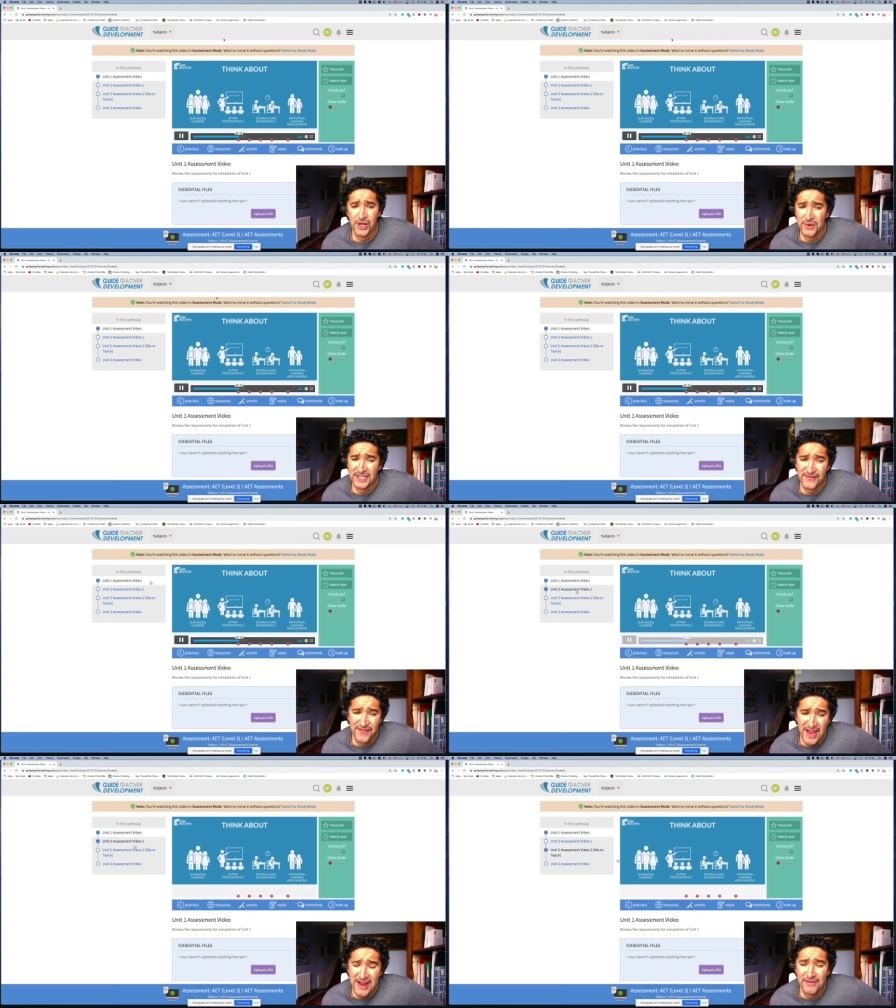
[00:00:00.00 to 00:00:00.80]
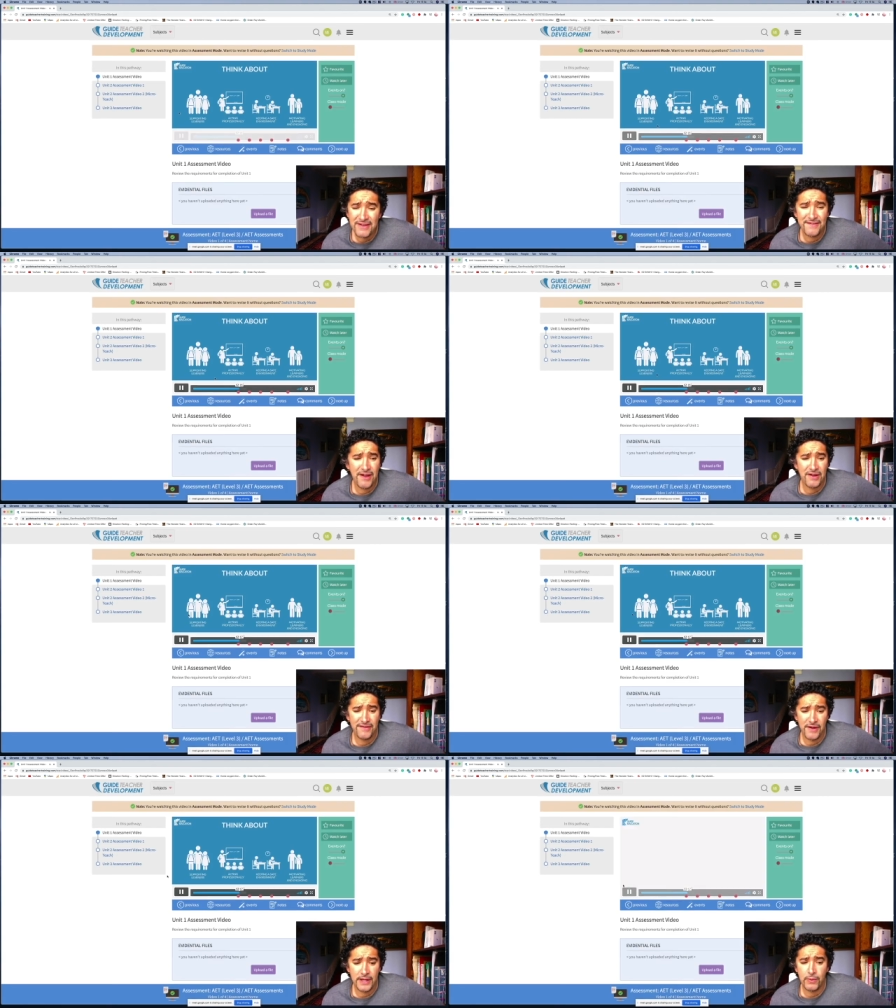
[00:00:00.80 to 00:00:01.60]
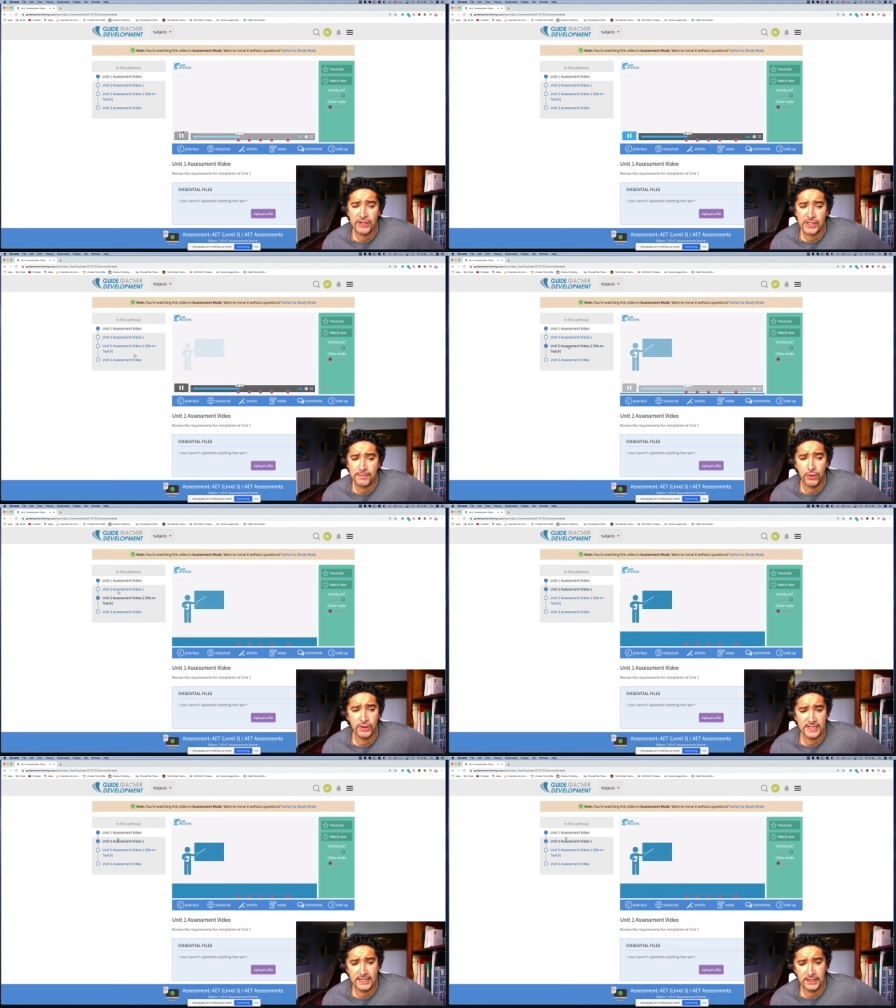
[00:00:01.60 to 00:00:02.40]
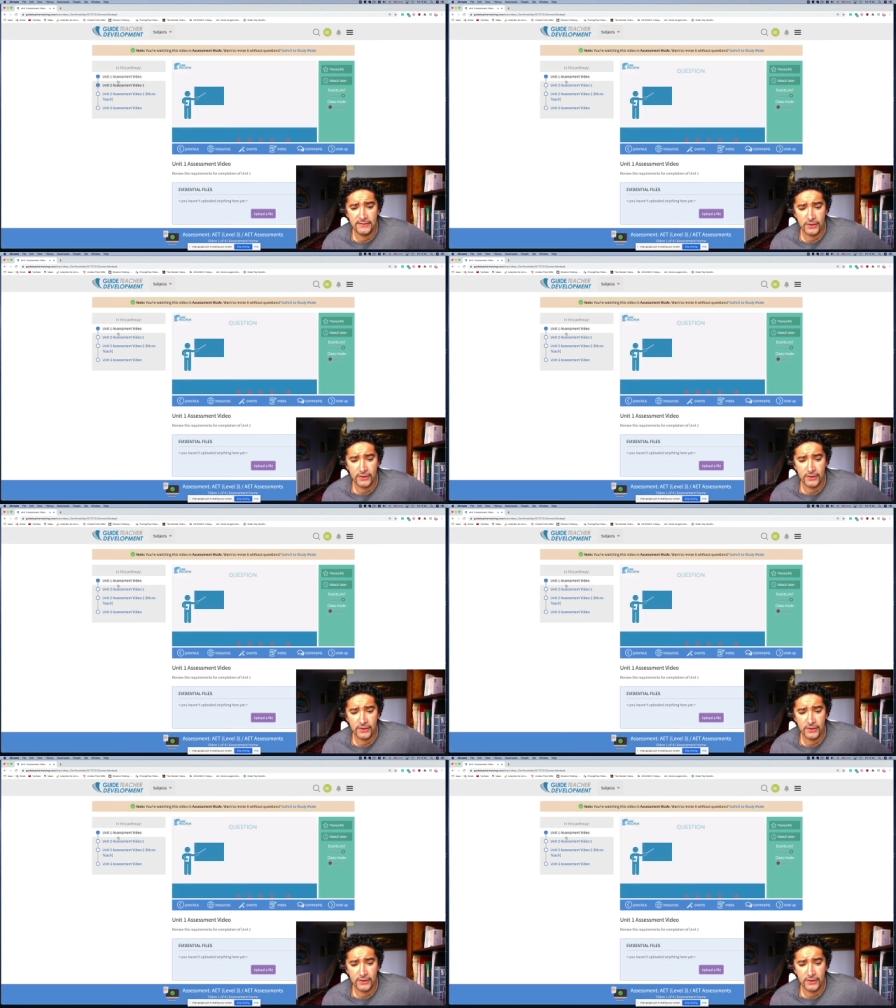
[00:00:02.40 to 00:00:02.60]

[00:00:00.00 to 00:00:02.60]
it's very, very, very well supported. You've got